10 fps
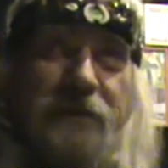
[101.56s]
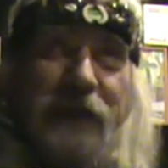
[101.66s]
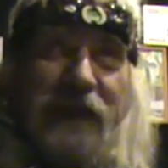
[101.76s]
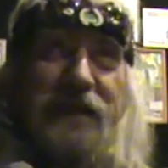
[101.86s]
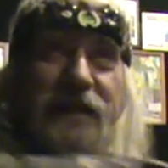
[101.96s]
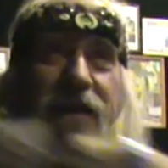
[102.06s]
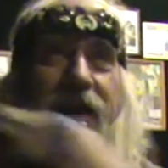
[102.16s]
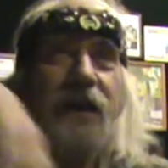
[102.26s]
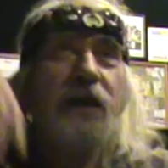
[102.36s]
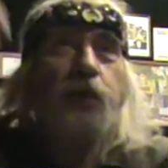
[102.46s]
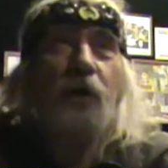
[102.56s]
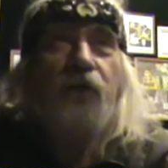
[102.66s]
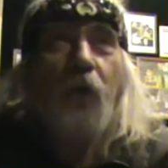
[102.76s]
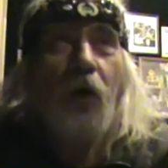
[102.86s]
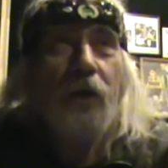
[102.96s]
place, it will
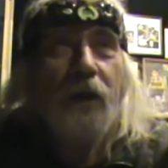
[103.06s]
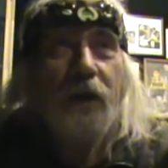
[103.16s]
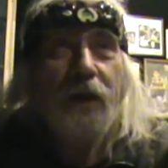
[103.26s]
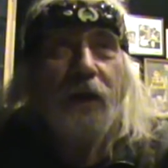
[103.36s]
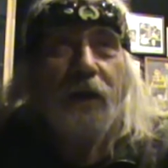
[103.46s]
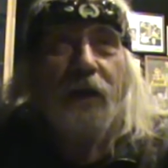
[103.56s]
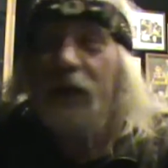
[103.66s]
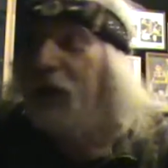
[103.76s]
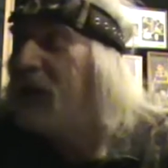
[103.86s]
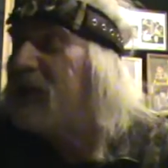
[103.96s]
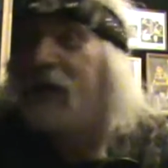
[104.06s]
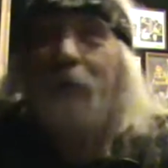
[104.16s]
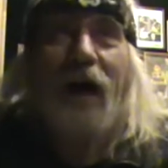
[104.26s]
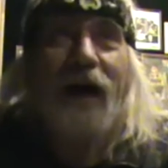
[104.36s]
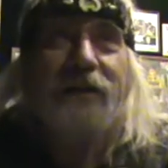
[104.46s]
fall in
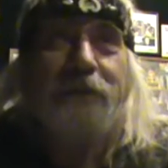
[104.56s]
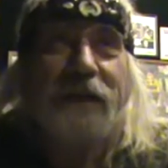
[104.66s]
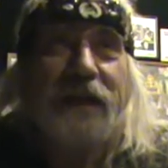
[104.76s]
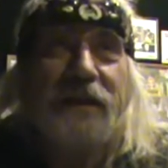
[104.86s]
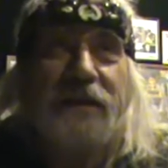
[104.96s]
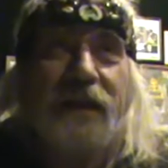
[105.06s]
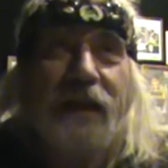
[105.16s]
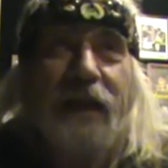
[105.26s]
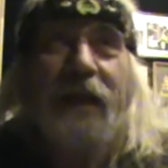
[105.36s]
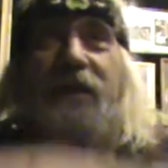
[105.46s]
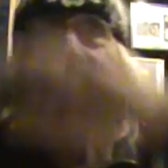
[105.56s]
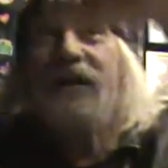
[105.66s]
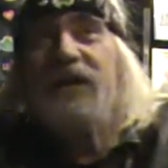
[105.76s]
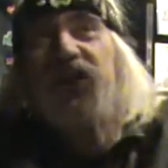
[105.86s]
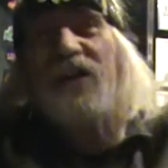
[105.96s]
some other place, and the
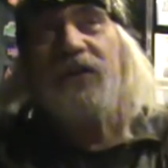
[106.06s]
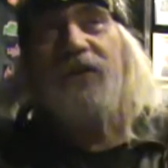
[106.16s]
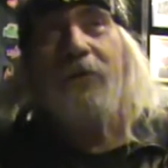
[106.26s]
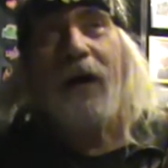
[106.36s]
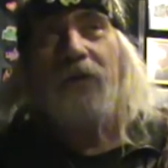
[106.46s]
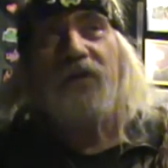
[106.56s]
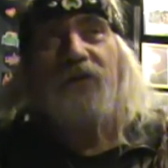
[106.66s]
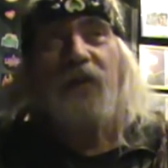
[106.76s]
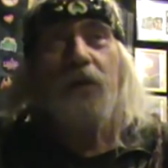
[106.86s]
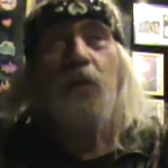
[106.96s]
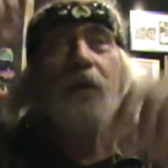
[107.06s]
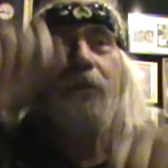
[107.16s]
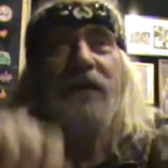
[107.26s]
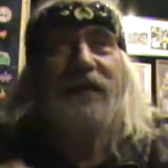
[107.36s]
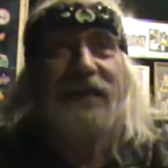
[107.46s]
general amount of rain will
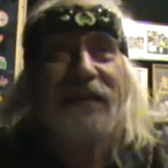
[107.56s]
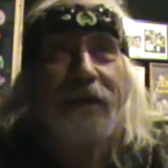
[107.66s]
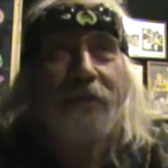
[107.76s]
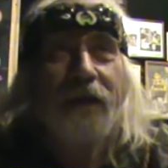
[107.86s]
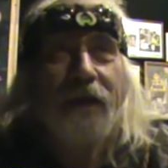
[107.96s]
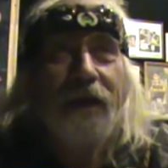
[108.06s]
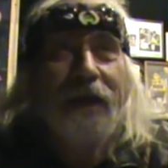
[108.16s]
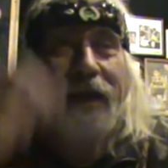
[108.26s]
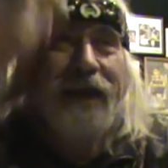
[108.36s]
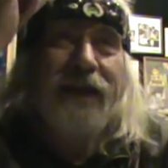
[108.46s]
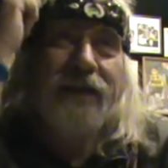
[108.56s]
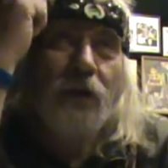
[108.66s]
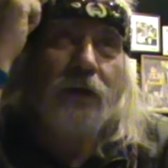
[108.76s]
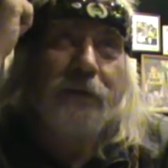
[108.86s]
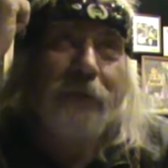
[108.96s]
be the same. And I
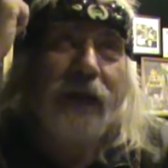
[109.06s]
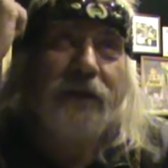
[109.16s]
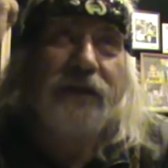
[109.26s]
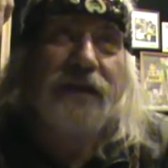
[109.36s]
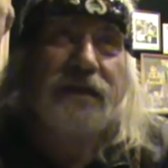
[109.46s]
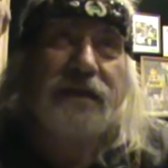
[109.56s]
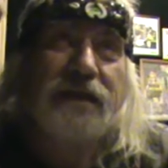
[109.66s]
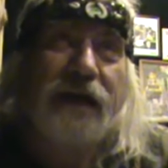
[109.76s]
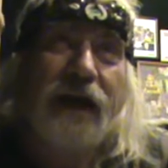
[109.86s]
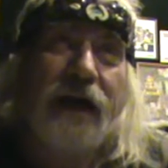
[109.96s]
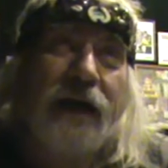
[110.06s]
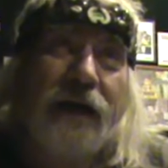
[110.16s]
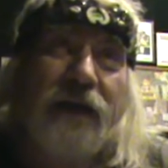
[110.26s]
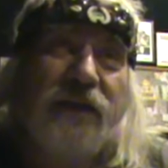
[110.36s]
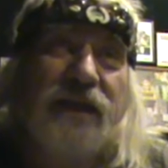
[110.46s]
thought about this
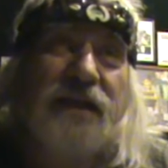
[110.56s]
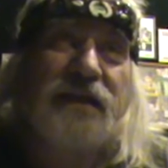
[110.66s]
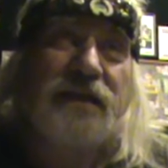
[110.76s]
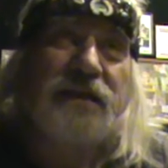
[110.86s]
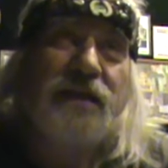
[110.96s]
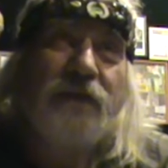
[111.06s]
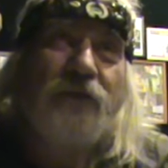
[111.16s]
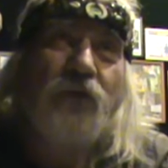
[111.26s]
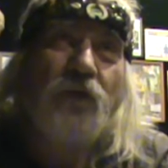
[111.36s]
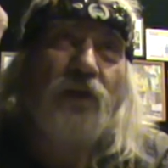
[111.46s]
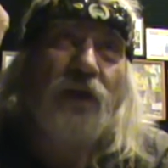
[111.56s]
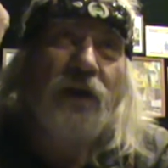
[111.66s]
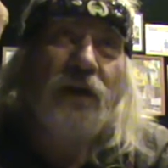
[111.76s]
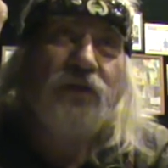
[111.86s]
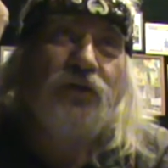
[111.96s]
thesis for
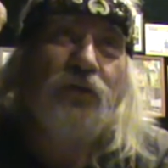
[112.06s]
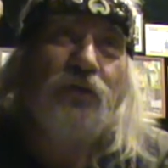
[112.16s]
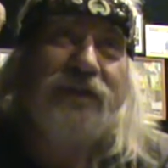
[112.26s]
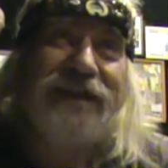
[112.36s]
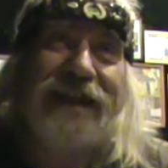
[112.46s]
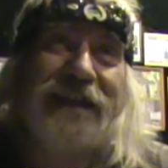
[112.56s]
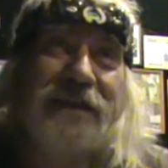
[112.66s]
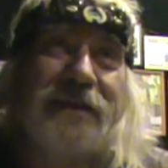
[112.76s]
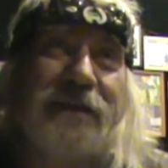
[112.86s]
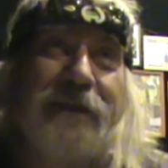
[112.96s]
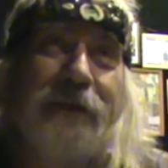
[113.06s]
2 days,